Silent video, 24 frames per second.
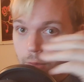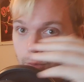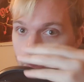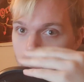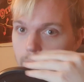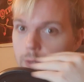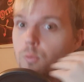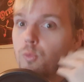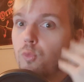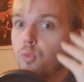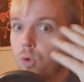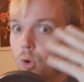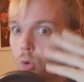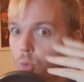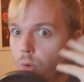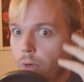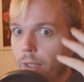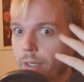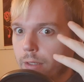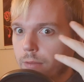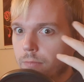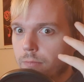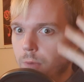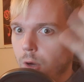They were
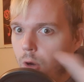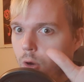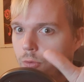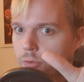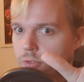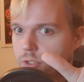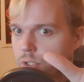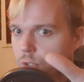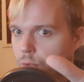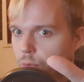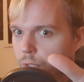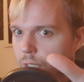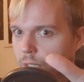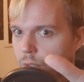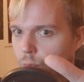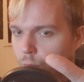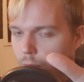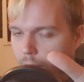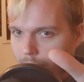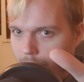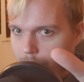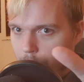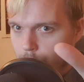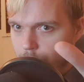rolling on
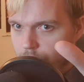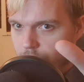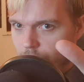screen while